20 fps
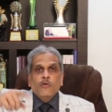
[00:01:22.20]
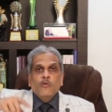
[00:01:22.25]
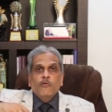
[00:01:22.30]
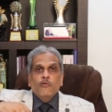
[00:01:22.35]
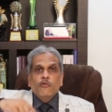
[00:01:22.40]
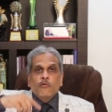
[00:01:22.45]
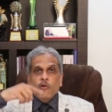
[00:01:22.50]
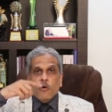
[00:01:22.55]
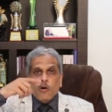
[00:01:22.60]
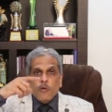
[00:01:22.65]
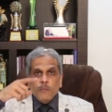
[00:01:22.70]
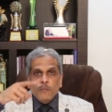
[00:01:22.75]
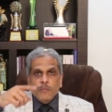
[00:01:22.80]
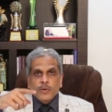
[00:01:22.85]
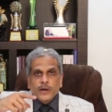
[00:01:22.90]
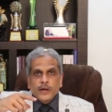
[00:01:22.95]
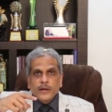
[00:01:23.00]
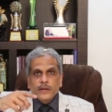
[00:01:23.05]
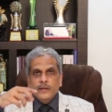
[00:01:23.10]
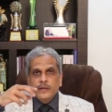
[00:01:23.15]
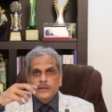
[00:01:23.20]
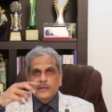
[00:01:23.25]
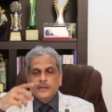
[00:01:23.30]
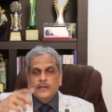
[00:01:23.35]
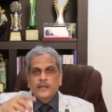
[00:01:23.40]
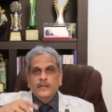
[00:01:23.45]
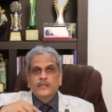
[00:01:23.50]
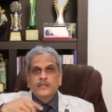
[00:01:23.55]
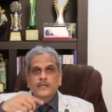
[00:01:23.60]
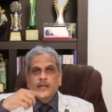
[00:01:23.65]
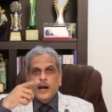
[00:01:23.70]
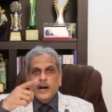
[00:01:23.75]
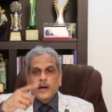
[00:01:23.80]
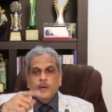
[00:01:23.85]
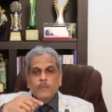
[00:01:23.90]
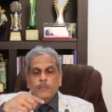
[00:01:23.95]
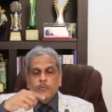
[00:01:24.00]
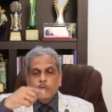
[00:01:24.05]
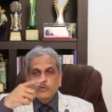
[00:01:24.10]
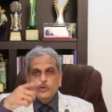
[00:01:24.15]
From brain, they
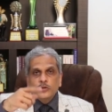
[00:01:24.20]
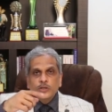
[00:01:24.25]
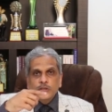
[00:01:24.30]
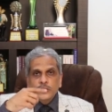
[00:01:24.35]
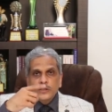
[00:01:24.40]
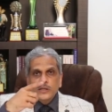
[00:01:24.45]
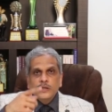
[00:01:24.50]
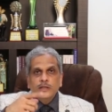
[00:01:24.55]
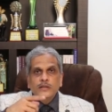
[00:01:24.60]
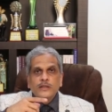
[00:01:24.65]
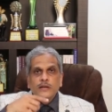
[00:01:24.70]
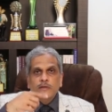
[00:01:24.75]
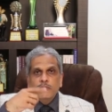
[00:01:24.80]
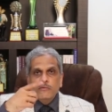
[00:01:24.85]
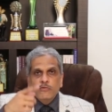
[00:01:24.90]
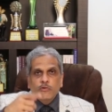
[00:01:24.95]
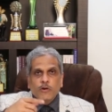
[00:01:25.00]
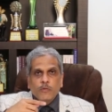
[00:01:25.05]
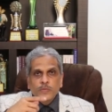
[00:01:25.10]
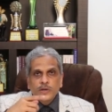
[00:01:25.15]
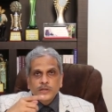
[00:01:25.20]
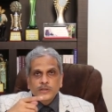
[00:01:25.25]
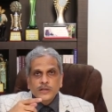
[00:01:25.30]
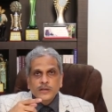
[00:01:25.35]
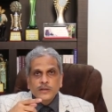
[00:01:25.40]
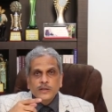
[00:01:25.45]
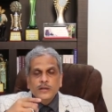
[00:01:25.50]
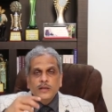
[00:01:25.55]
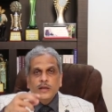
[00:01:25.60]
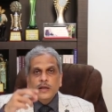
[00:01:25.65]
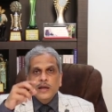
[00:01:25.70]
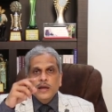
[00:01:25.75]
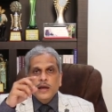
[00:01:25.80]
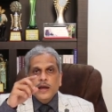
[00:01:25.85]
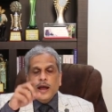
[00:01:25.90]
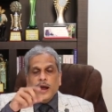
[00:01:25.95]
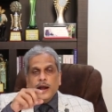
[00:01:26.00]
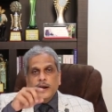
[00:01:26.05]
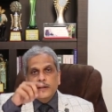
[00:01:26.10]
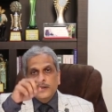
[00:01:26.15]
start processing the information,
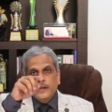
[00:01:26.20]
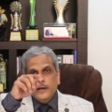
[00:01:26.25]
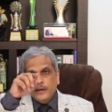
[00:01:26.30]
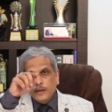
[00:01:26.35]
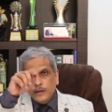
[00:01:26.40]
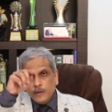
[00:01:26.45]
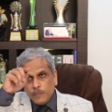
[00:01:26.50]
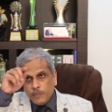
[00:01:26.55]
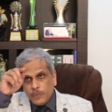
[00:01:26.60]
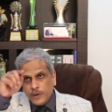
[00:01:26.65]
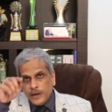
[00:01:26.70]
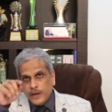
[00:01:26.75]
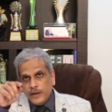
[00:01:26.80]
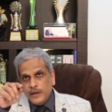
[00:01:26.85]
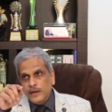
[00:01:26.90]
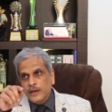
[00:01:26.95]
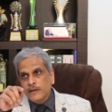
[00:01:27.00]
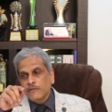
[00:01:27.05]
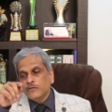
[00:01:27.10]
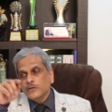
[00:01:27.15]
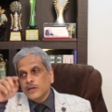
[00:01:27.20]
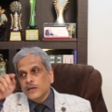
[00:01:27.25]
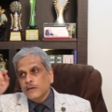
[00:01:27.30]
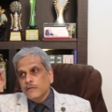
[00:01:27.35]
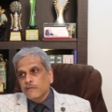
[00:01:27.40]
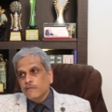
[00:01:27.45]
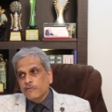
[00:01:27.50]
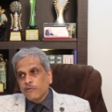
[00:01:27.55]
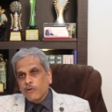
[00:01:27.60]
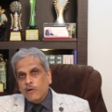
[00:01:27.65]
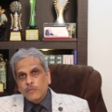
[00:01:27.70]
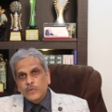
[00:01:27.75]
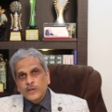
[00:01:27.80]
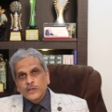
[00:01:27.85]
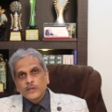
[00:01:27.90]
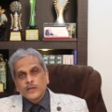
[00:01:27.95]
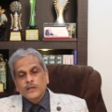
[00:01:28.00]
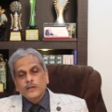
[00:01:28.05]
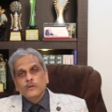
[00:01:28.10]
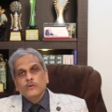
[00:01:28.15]
and then the brain gives the
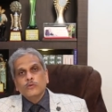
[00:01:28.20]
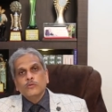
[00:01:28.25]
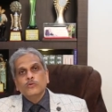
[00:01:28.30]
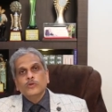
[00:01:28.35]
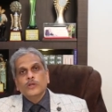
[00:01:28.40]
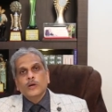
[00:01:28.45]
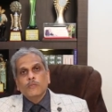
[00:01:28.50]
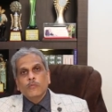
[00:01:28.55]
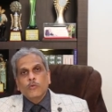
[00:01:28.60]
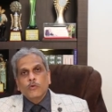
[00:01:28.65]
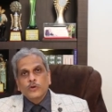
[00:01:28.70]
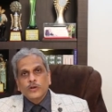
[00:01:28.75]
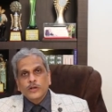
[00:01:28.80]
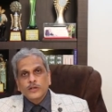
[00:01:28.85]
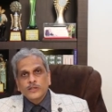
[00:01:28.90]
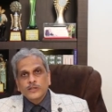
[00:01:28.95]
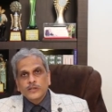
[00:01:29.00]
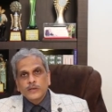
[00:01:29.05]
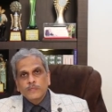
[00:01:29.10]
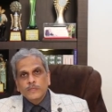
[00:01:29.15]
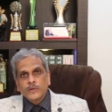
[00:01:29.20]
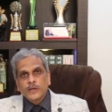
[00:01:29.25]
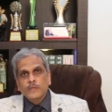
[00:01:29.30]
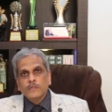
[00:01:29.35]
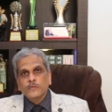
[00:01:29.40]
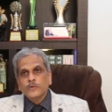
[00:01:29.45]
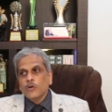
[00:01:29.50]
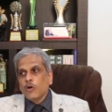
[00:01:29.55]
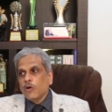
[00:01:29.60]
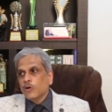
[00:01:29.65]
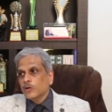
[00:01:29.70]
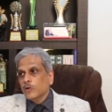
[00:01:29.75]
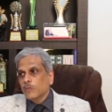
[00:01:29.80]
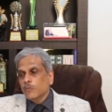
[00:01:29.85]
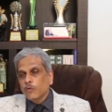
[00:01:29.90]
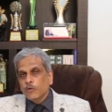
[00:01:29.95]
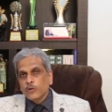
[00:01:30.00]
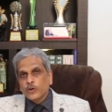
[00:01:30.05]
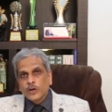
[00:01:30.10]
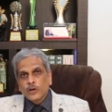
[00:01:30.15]
information to the motor systems or the
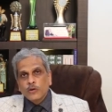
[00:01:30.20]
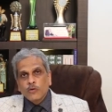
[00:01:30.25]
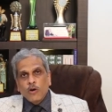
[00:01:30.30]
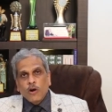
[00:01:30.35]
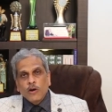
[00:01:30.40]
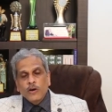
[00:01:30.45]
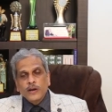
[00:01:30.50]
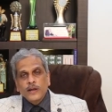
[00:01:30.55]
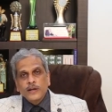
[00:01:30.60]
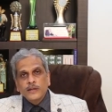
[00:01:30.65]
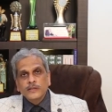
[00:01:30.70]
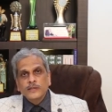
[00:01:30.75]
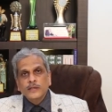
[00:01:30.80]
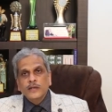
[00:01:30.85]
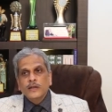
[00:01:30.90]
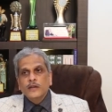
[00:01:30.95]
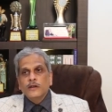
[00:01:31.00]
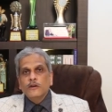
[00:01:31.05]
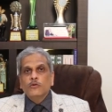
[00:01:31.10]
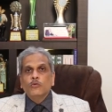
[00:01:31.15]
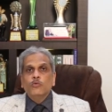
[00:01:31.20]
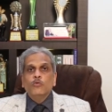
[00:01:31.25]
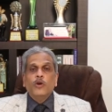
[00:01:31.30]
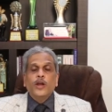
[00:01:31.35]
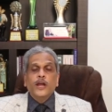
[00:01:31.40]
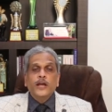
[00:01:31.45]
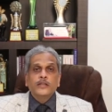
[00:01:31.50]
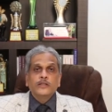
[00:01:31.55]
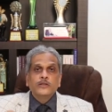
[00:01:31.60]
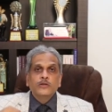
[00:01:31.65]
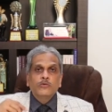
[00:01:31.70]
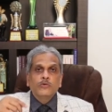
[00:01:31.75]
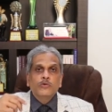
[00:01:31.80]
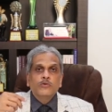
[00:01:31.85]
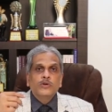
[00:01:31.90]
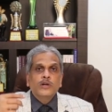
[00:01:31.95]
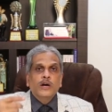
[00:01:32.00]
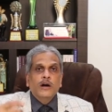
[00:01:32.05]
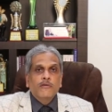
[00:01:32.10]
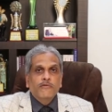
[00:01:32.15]
motor cortex to
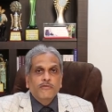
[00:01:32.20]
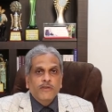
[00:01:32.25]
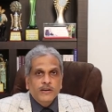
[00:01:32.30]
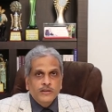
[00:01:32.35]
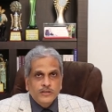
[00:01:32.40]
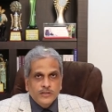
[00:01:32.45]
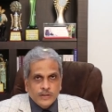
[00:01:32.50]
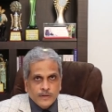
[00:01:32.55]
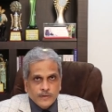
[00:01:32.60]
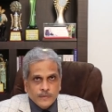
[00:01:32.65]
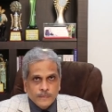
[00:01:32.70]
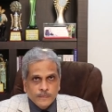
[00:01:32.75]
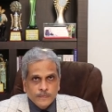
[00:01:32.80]
execute a function.